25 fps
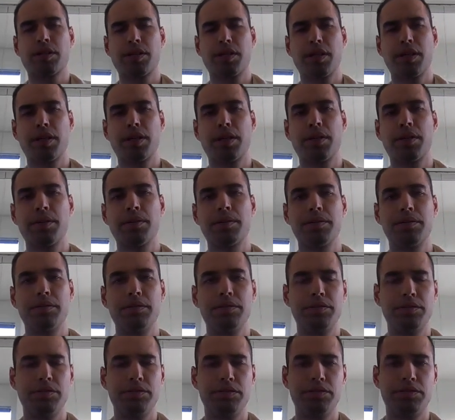Okay,
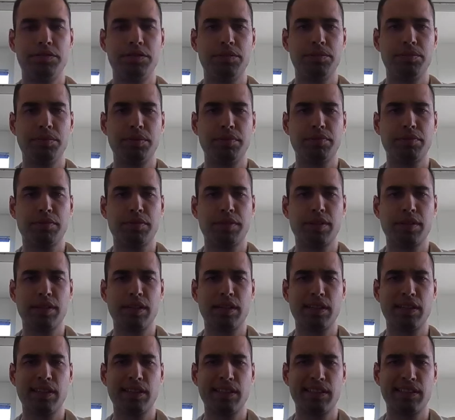so we've
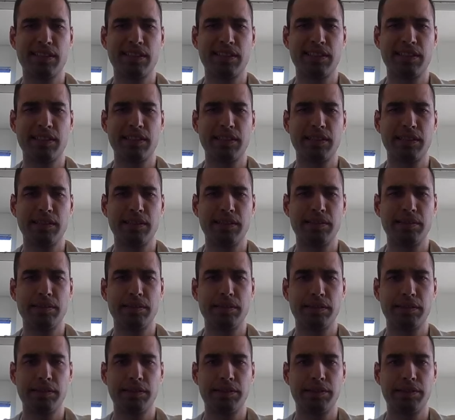got it here.
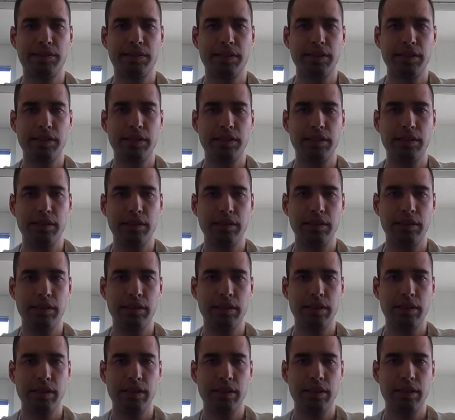It's still
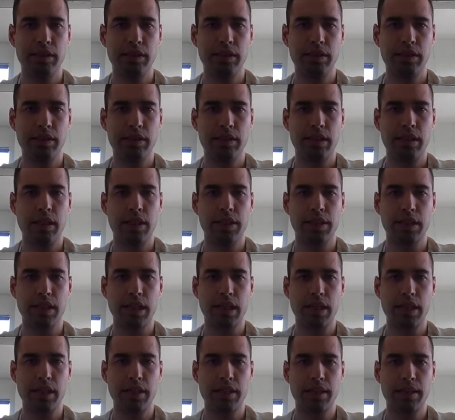
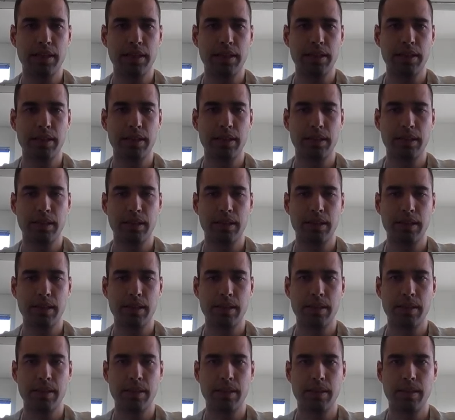unclear.
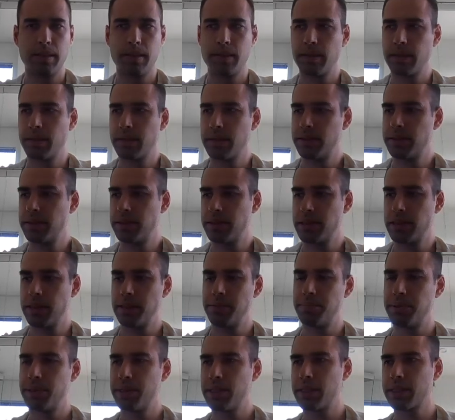It's
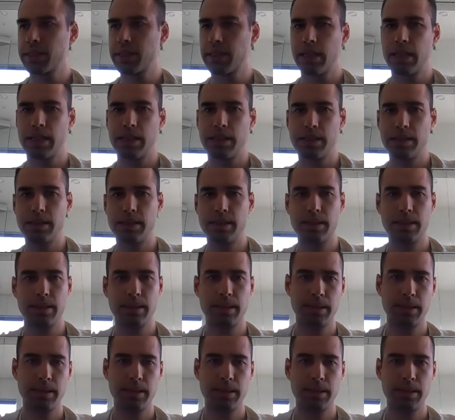still a bit unclear.